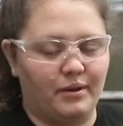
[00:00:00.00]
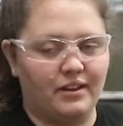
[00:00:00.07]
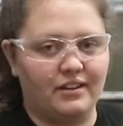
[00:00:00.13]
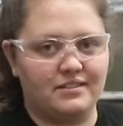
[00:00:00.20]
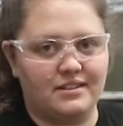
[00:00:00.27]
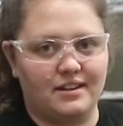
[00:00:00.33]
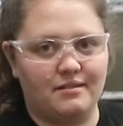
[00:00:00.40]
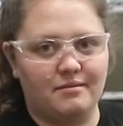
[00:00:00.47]
We
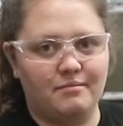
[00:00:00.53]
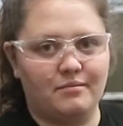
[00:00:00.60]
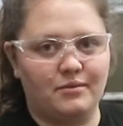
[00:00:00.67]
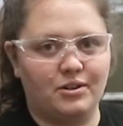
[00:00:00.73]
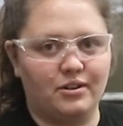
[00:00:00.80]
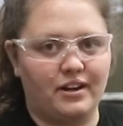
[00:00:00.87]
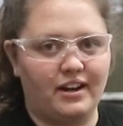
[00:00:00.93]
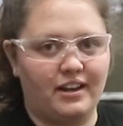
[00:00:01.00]
looked at
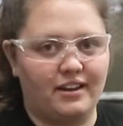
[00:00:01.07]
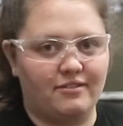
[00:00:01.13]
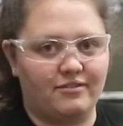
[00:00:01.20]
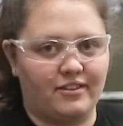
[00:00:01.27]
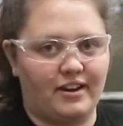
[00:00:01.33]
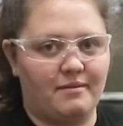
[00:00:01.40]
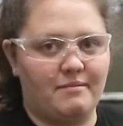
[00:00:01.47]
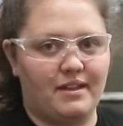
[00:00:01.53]
creating a
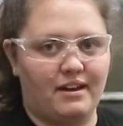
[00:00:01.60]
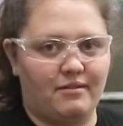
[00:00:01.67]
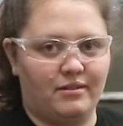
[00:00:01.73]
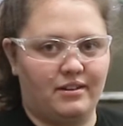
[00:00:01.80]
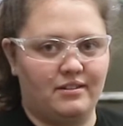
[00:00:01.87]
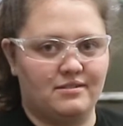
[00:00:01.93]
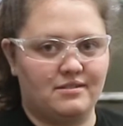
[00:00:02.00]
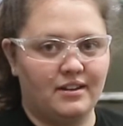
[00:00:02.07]
frame that
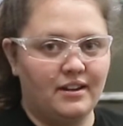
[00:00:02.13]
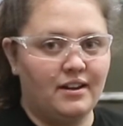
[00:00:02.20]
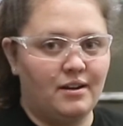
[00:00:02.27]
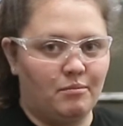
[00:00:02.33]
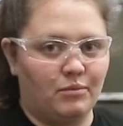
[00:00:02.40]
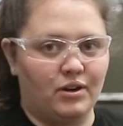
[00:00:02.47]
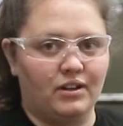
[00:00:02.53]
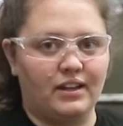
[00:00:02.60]
was
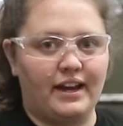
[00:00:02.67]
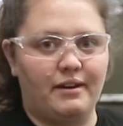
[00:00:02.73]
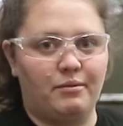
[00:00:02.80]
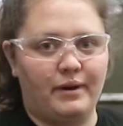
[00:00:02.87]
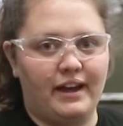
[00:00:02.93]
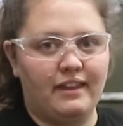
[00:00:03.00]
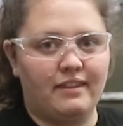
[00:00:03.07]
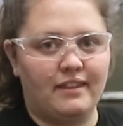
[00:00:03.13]
more
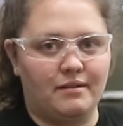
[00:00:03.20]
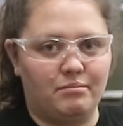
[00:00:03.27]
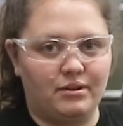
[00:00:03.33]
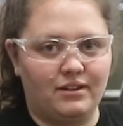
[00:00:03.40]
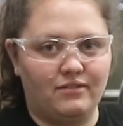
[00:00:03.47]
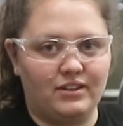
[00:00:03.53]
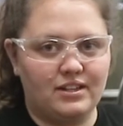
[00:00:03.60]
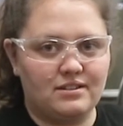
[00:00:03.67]
lightweight than
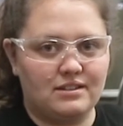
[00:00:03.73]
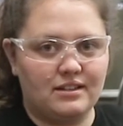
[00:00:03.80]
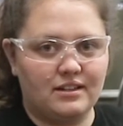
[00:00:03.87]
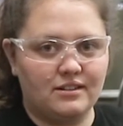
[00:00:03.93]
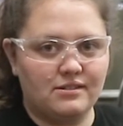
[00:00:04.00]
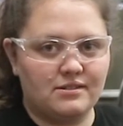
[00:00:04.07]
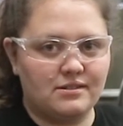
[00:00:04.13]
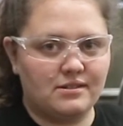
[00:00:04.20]
previous
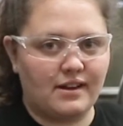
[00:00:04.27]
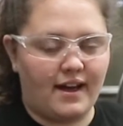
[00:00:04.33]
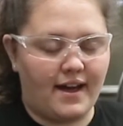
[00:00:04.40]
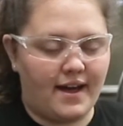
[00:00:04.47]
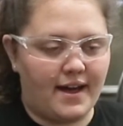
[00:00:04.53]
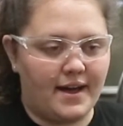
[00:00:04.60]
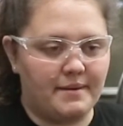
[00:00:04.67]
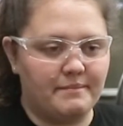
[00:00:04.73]
years.
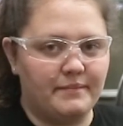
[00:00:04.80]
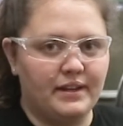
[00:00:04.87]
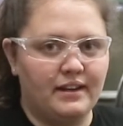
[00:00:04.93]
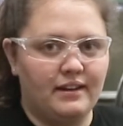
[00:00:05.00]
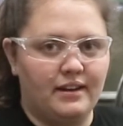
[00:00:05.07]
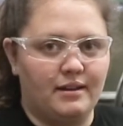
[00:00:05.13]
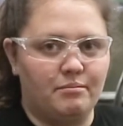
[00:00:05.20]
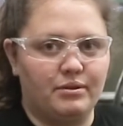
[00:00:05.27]

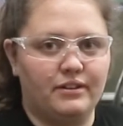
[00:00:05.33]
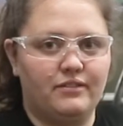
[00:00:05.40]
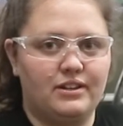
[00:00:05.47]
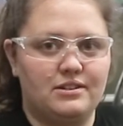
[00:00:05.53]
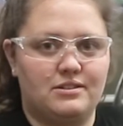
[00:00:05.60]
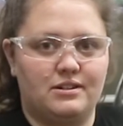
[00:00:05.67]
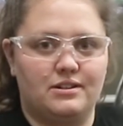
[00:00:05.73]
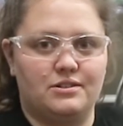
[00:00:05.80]
In
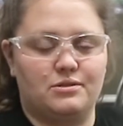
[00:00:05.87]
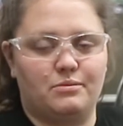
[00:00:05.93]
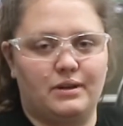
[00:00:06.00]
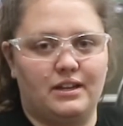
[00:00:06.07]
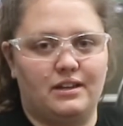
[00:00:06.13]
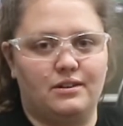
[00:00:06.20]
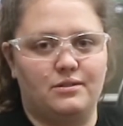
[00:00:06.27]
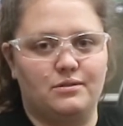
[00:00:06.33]
previous years
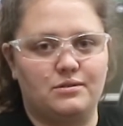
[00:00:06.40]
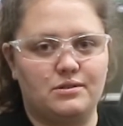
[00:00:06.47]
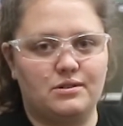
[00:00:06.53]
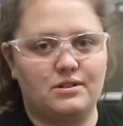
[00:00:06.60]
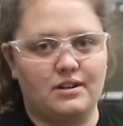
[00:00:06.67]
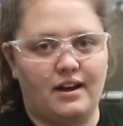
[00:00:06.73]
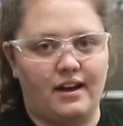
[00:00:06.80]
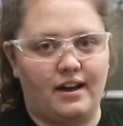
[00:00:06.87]
we
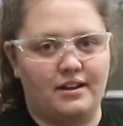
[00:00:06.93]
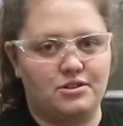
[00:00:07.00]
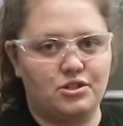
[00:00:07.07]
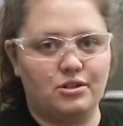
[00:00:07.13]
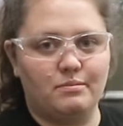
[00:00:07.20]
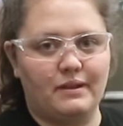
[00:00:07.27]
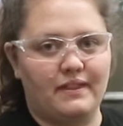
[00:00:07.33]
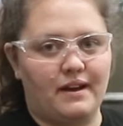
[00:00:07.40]
used
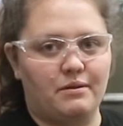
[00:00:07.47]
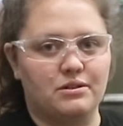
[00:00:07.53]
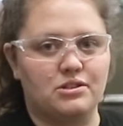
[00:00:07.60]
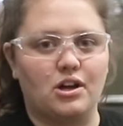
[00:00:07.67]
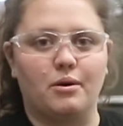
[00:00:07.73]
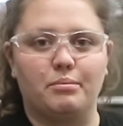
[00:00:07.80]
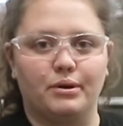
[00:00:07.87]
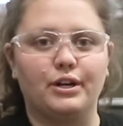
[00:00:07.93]
tubing that
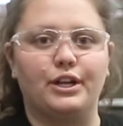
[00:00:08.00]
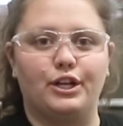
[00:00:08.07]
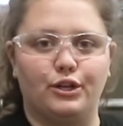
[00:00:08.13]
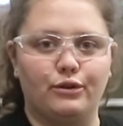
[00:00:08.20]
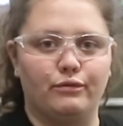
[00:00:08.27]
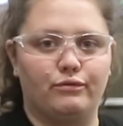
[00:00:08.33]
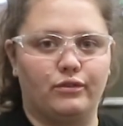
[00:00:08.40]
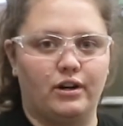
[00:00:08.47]
was all pretty
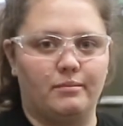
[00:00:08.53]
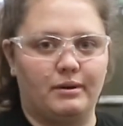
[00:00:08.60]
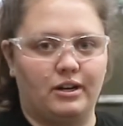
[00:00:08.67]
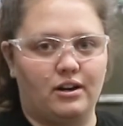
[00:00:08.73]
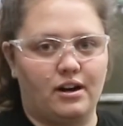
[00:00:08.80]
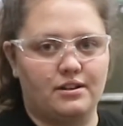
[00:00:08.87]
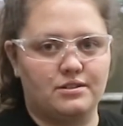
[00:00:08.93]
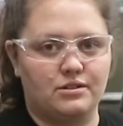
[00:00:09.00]
uniform
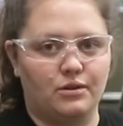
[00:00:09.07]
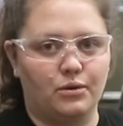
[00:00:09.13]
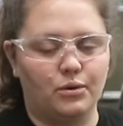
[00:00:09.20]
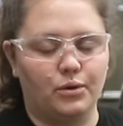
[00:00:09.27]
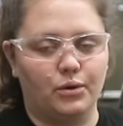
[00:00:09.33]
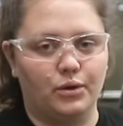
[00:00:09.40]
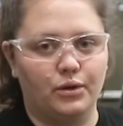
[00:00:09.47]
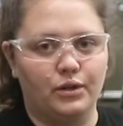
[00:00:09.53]
across the
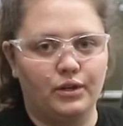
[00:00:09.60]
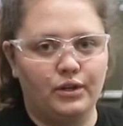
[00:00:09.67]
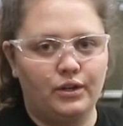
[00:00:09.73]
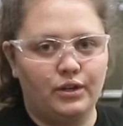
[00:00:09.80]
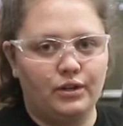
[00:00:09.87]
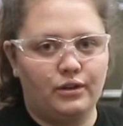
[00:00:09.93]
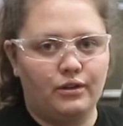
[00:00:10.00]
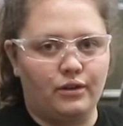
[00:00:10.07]
whole
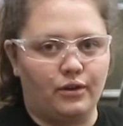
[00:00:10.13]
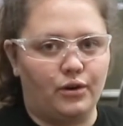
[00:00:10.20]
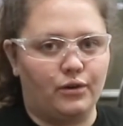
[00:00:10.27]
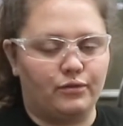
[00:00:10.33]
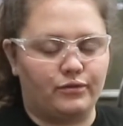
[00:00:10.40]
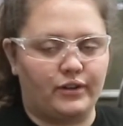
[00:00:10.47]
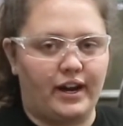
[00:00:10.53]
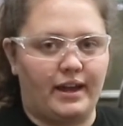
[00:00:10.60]

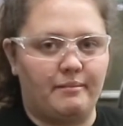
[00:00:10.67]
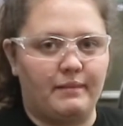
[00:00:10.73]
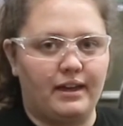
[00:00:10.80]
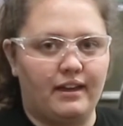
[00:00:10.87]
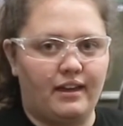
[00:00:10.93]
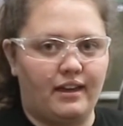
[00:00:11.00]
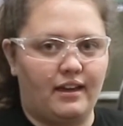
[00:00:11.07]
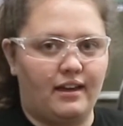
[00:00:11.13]
frame,
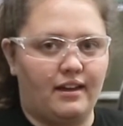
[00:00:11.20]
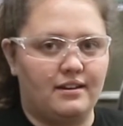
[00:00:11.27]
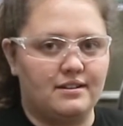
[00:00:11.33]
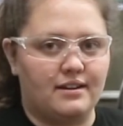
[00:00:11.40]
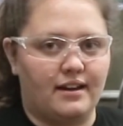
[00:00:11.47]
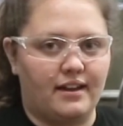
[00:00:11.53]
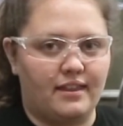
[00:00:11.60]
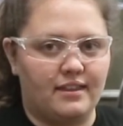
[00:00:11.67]
and
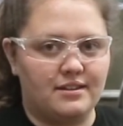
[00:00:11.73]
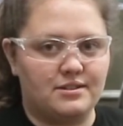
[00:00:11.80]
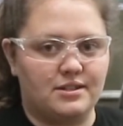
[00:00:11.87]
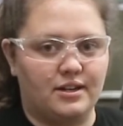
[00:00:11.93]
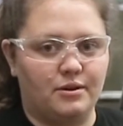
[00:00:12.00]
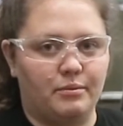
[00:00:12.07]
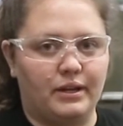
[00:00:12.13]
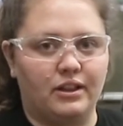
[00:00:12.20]

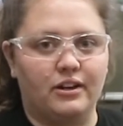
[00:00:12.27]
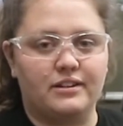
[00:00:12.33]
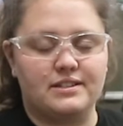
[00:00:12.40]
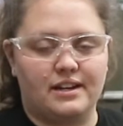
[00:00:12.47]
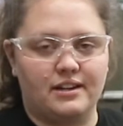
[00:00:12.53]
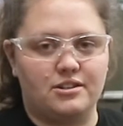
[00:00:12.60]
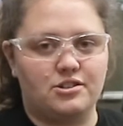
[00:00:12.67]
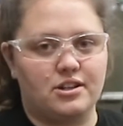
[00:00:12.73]
this year we
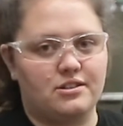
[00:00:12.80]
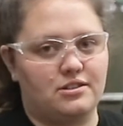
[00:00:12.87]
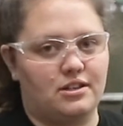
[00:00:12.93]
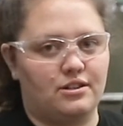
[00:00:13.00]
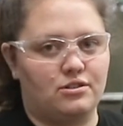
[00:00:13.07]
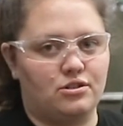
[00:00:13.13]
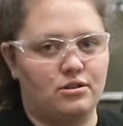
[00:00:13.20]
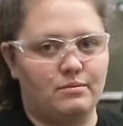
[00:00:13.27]
looked at
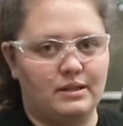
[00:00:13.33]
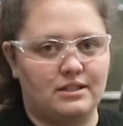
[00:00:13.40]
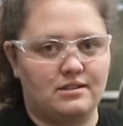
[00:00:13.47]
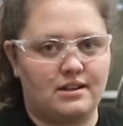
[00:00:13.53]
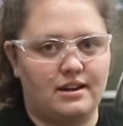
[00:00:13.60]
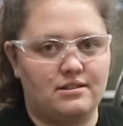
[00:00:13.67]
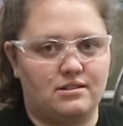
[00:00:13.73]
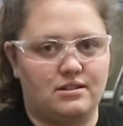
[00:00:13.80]
adjusting tubing
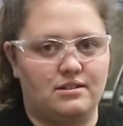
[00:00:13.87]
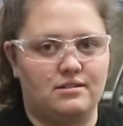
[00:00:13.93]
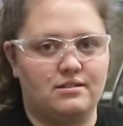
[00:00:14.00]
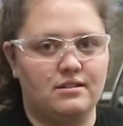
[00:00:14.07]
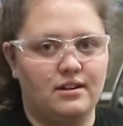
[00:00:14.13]
sizes